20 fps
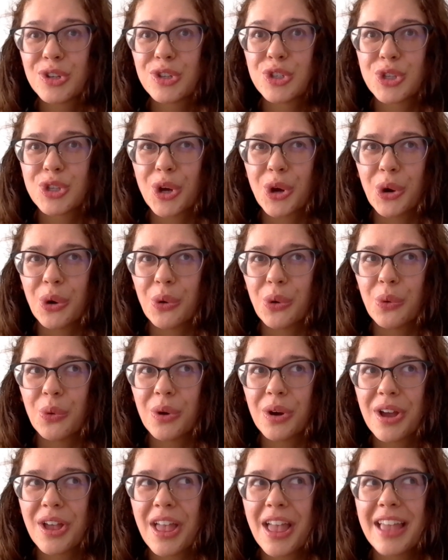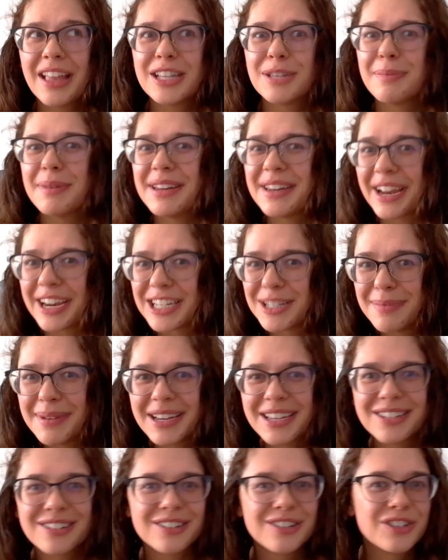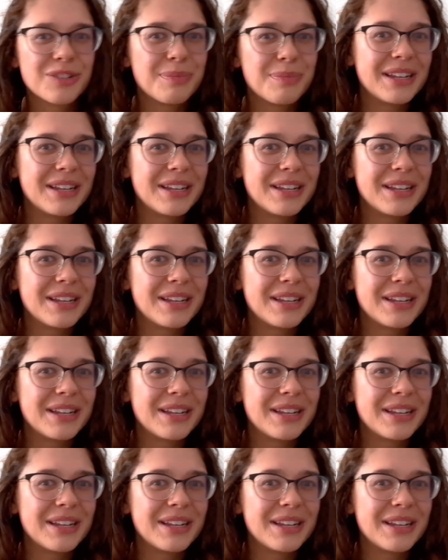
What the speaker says: So it's been nice because there's